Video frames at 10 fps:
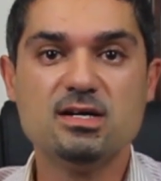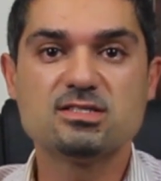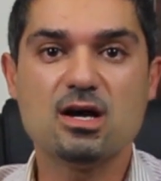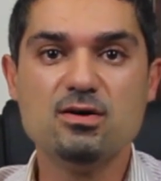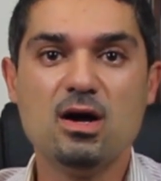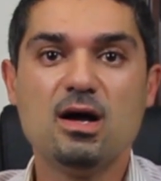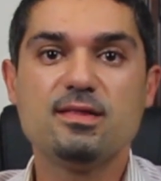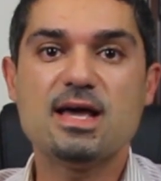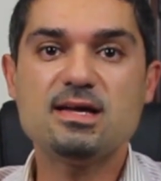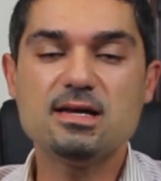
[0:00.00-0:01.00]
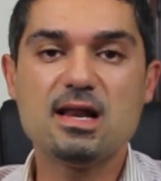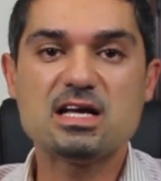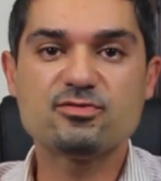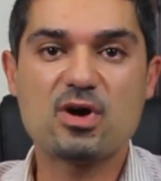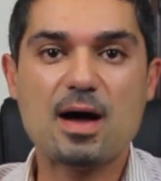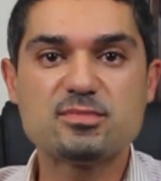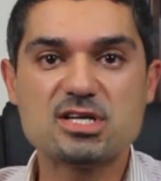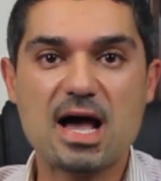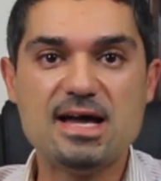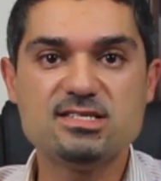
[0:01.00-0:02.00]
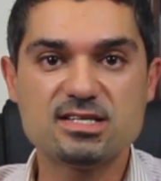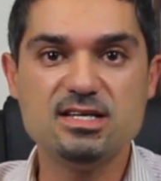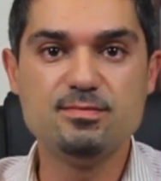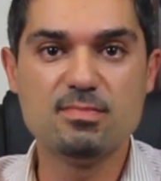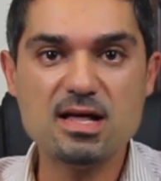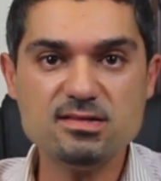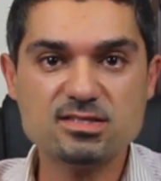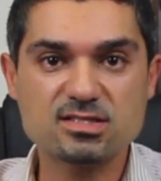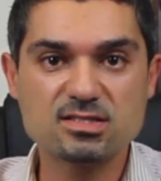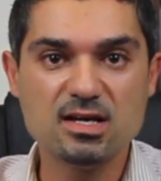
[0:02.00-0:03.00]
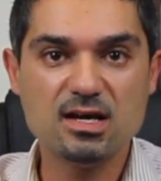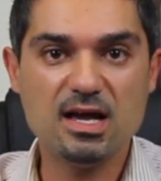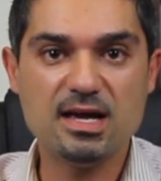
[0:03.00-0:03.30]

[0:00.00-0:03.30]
So they can last for up to 18 months